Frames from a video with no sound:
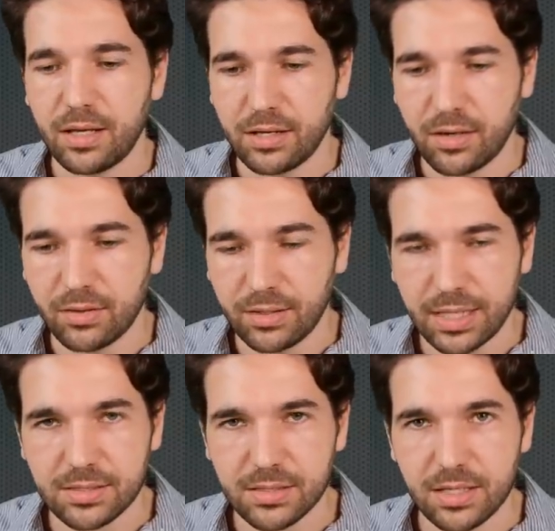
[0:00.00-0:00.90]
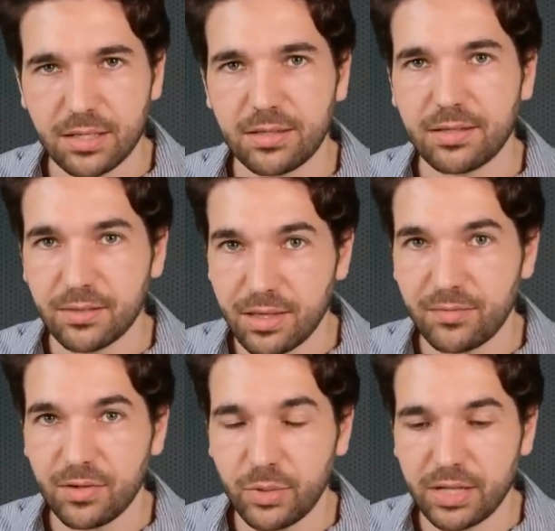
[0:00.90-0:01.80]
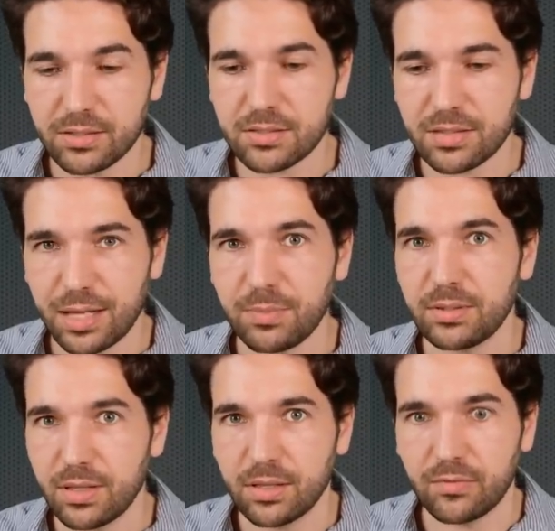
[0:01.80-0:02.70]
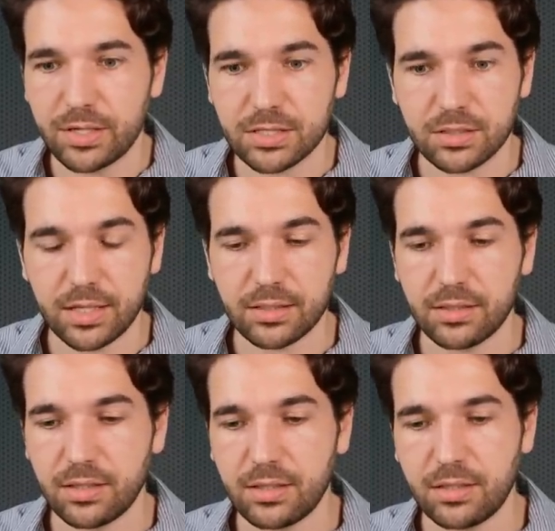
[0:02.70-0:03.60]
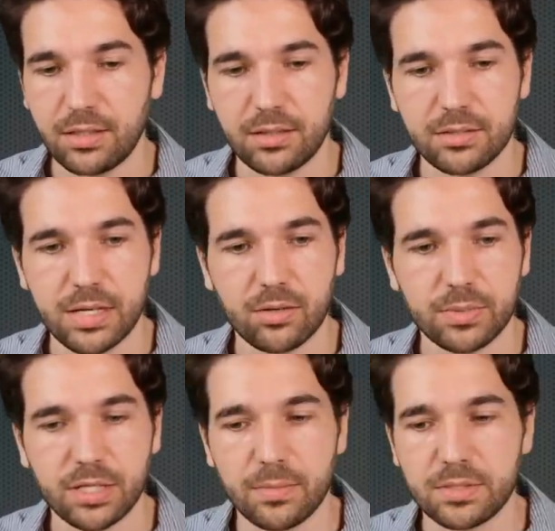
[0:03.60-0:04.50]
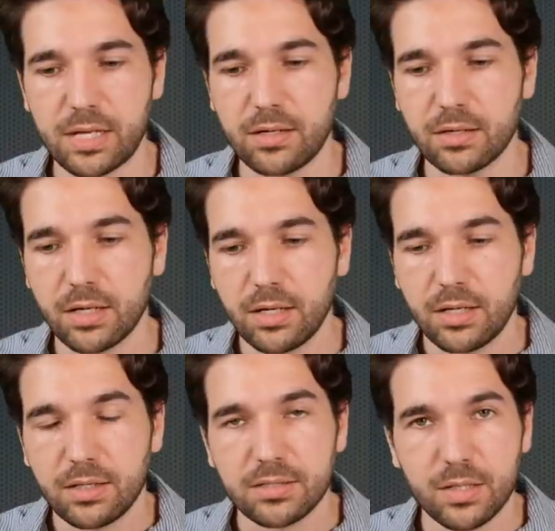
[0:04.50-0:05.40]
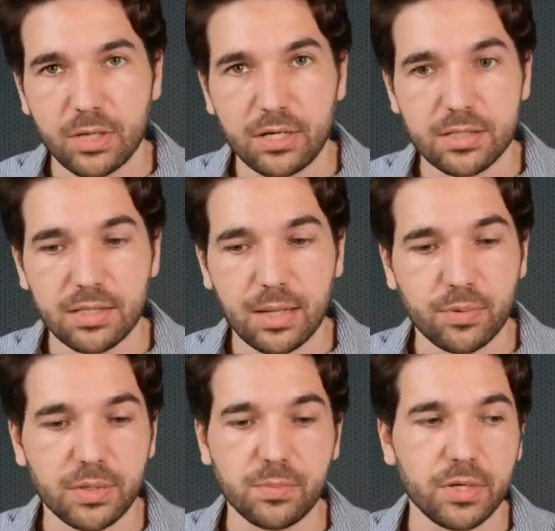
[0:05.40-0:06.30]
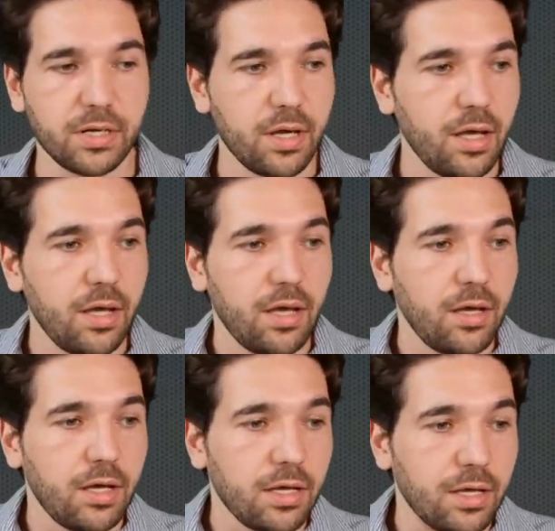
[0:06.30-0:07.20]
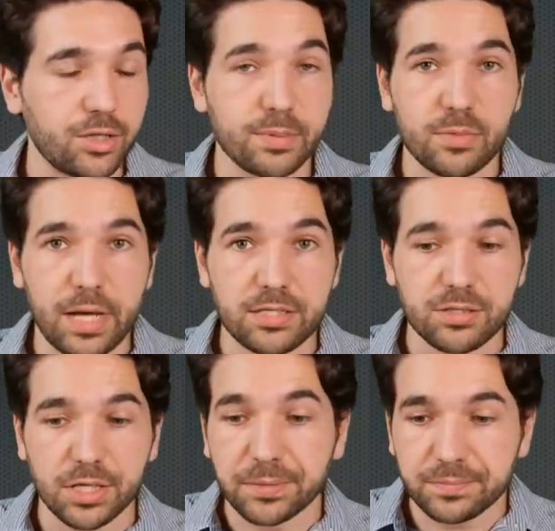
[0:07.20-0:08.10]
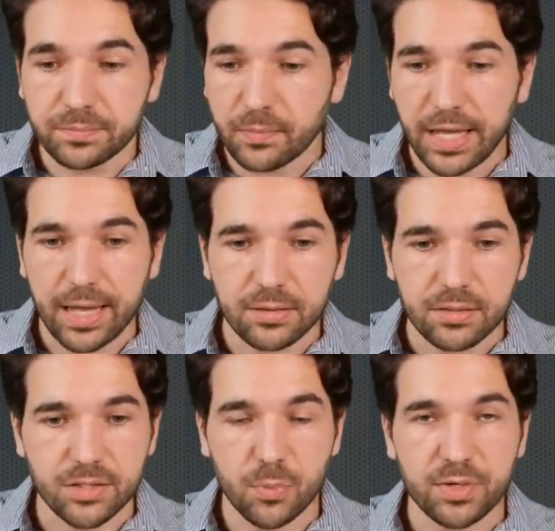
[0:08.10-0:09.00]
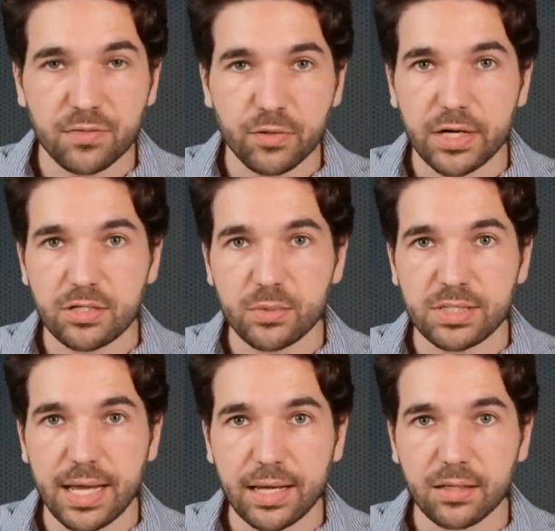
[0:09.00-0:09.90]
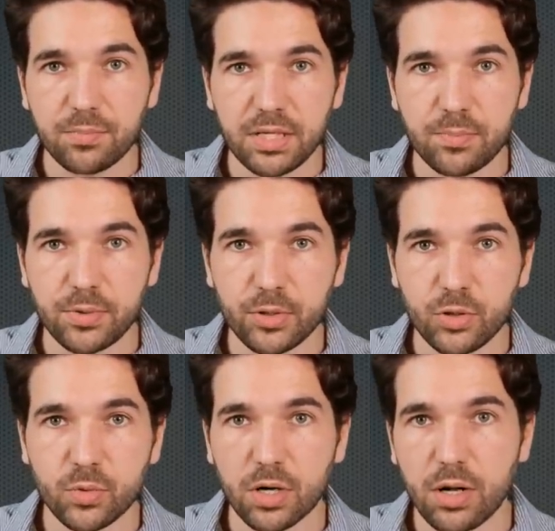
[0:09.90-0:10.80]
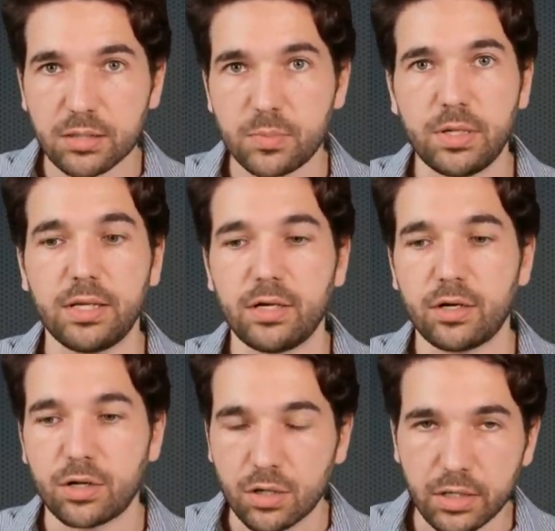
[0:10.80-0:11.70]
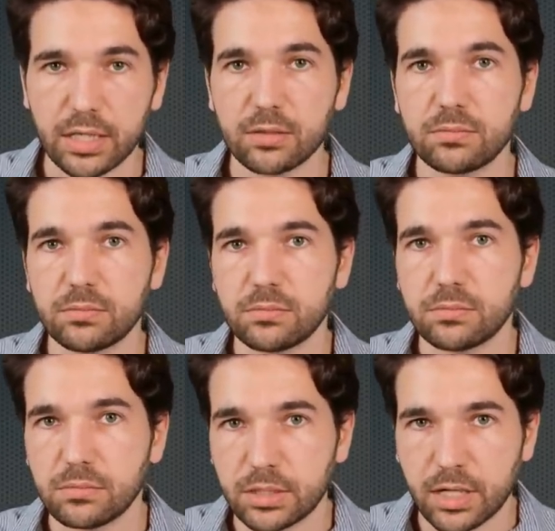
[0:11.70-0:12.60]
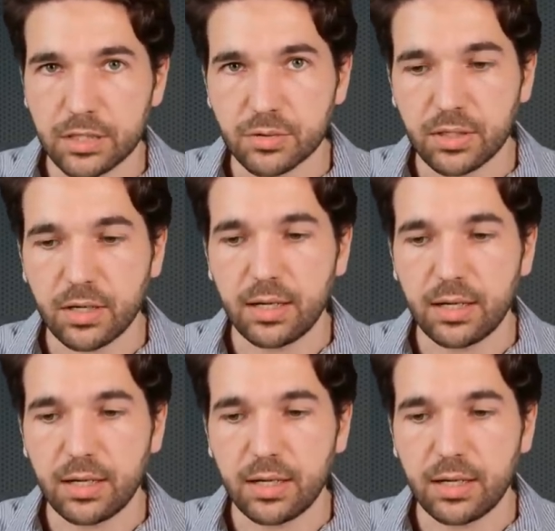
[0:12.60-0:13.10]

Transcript: You know, let's see if he wins and eventually in the general become senator. See what he does at that point. But in terms of messaging, yeah, don't be afraid to attack people who are ultimately hurting the country.